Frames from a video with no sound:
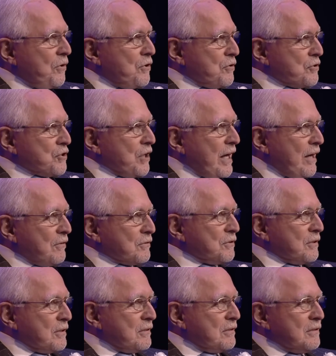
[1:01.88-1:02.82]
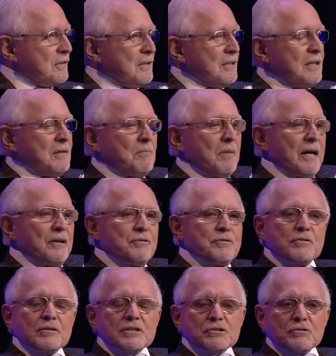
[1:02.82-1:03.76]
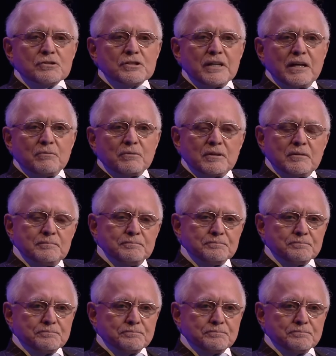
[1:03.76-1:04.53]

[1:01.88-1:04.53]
your childhood by who you associate with.